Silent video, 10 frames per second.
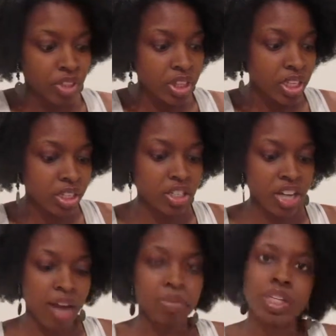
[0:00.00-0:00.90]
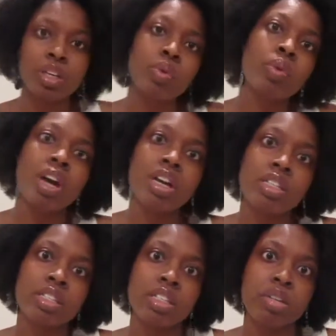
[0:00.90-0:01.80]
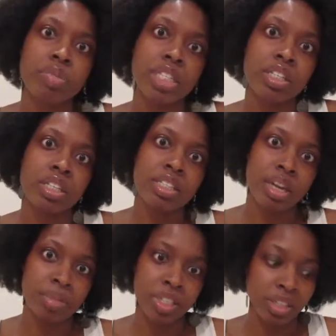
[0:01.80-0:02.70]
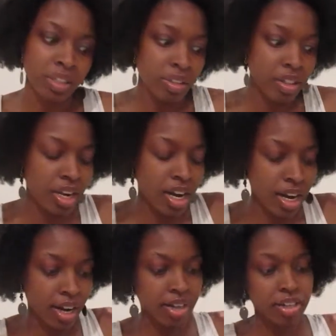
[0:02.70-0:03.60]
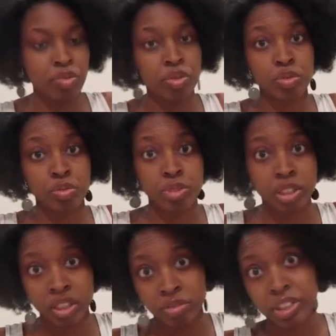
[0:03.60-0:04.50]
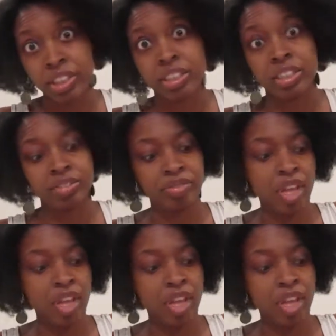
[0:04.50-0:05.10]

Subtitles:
This chapter was the misconception, and it was really, really good.